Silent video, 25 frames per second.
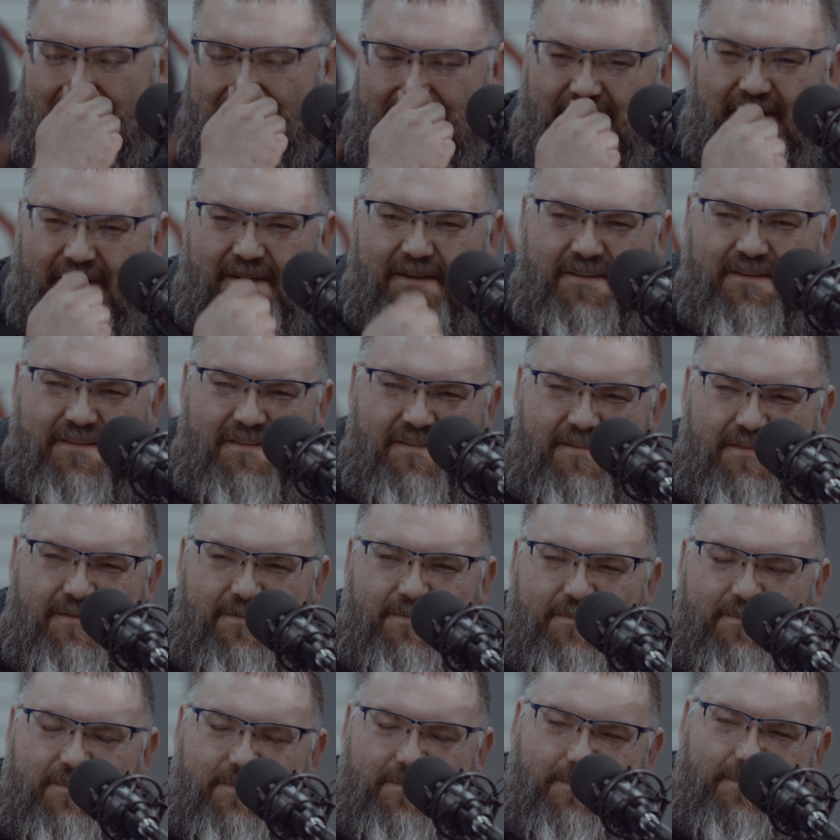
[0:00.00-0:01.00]
because
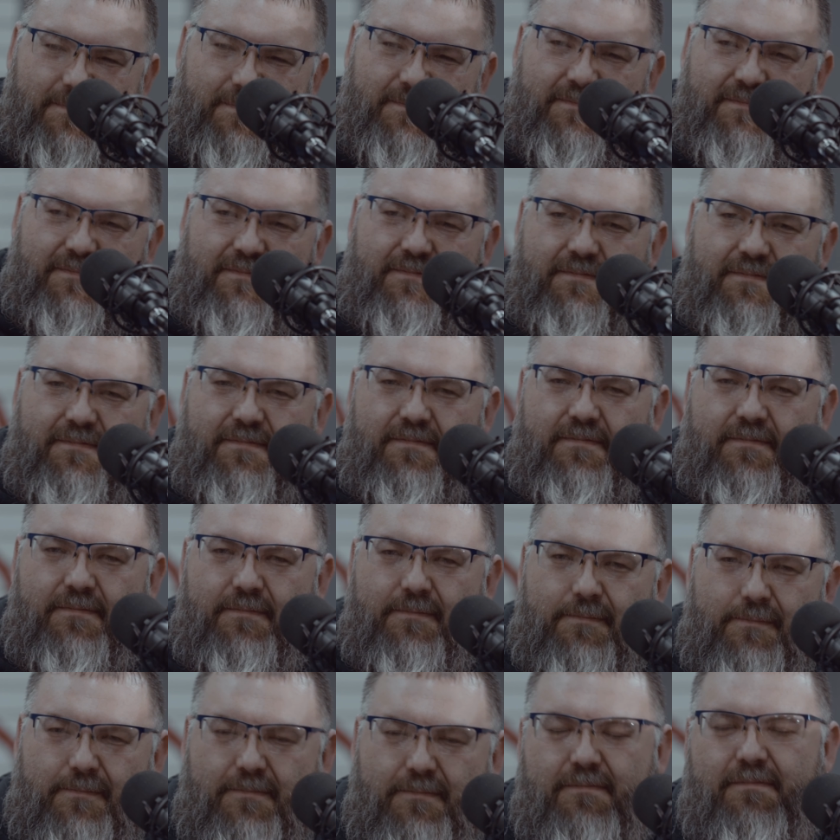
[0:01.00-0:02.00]
I'm a night owl.
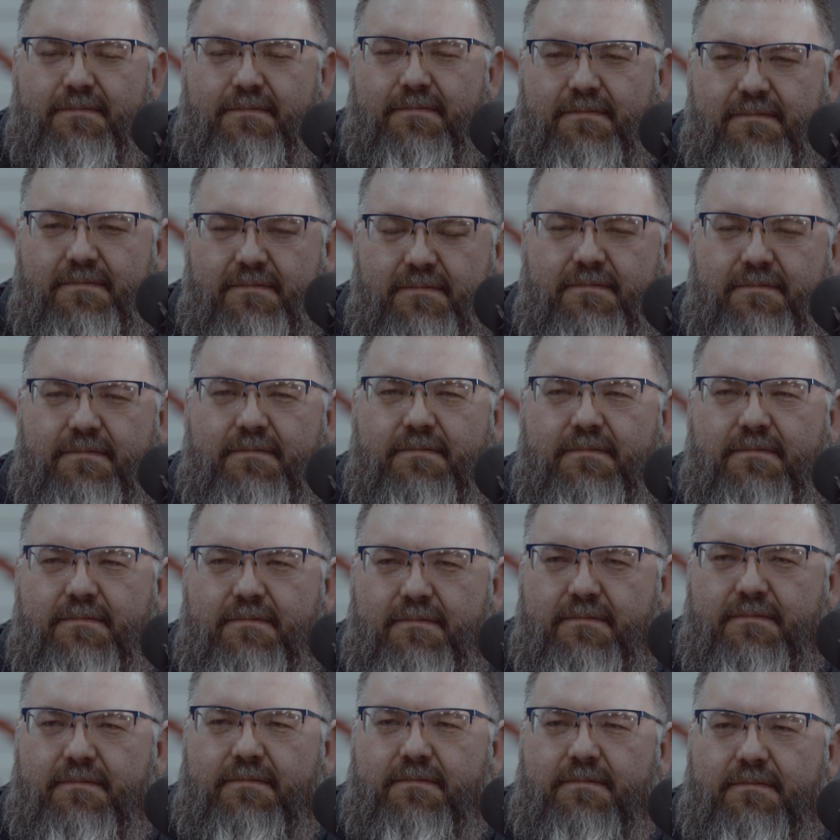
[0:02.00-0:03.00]
I stay up
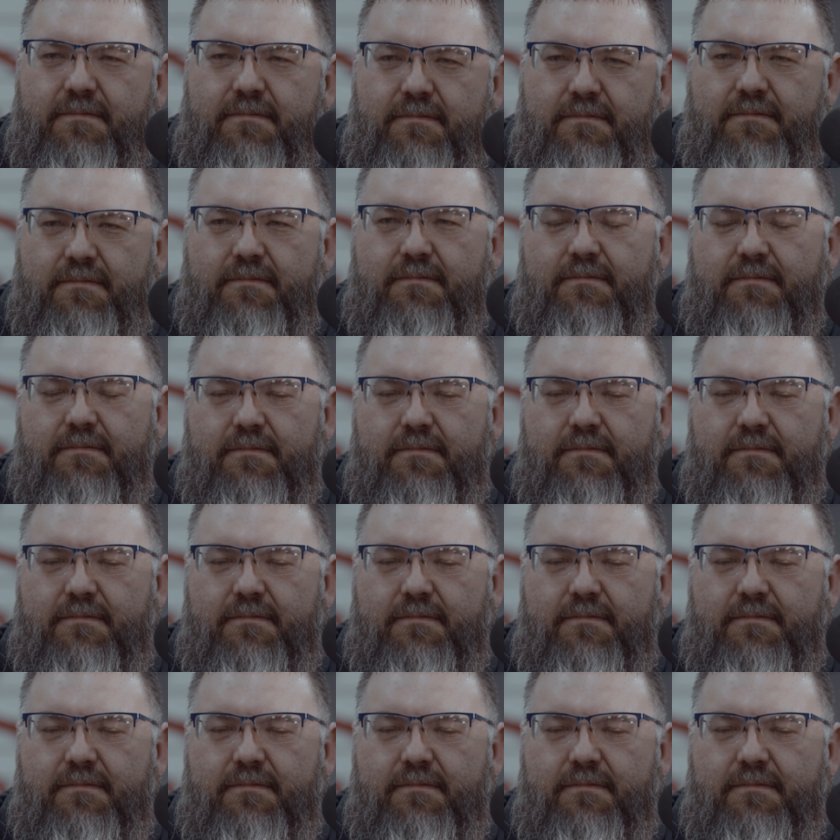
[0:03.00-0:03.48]
late. I